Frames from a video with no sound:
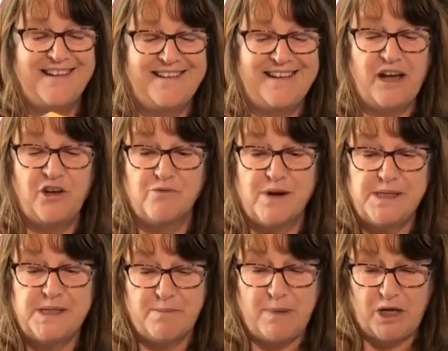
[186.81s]
Now you're ready
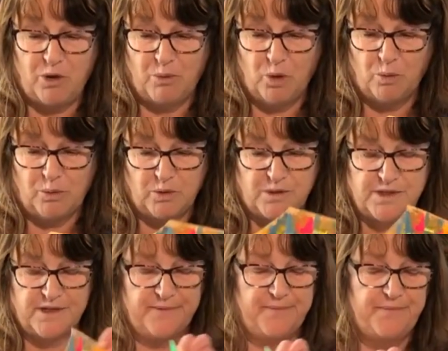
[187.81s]
to make your baubles.
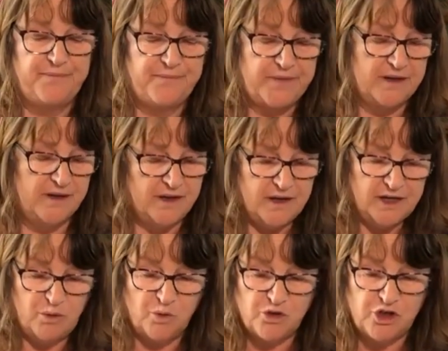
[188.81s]

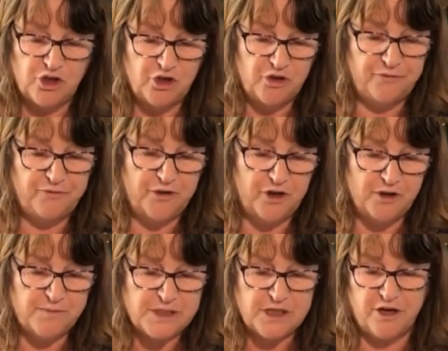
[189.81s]
You want a good
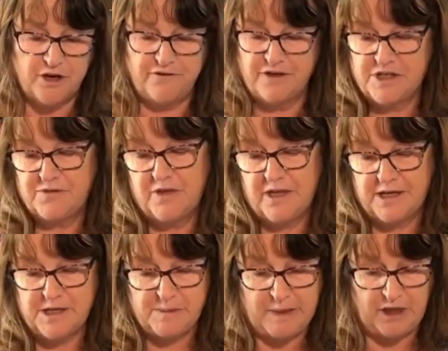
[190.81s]
firm surface for
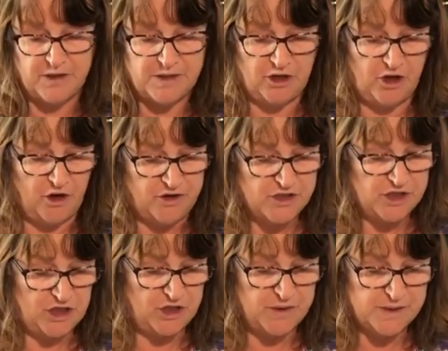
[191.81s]
this because you're going
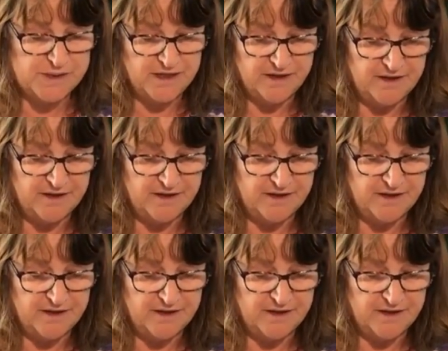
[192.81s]
to use